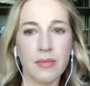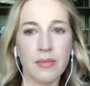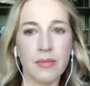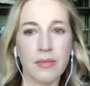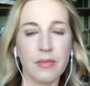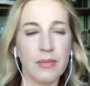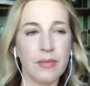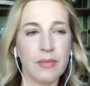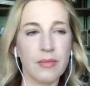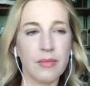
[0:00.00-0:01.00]

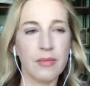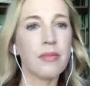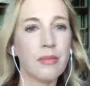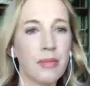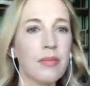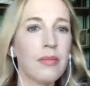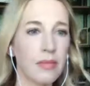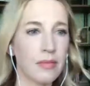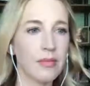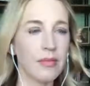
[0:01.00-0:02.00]

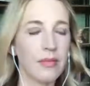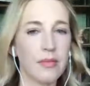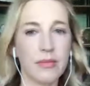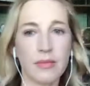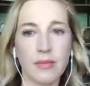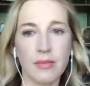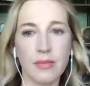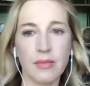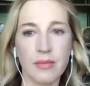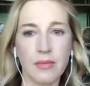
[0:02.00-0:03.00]

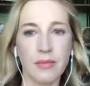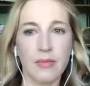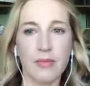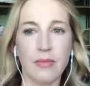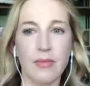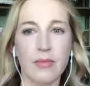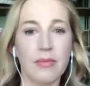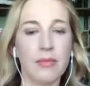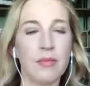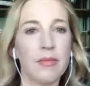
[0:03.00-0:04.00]

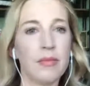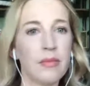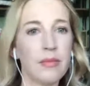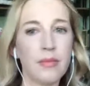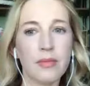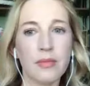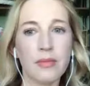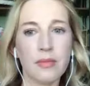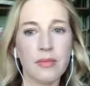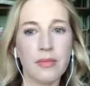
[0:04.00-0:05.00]

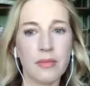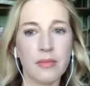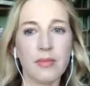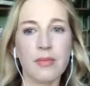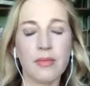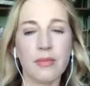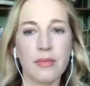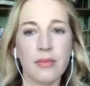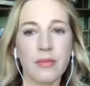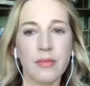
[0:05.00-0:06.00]

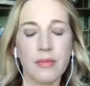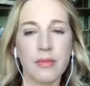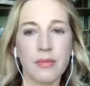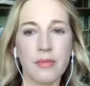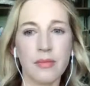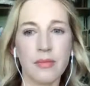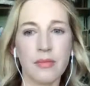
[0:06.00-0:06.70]
(not speaking)